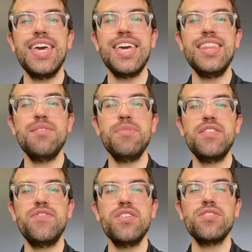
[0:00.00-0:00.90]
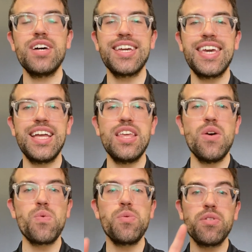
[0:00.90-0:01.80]
in the midfield, again,
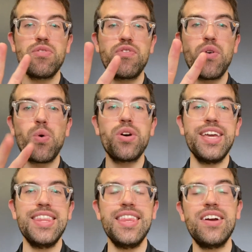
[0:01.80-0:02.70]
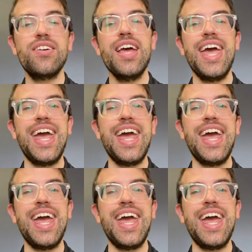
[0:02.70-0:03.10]
we went 4 in there,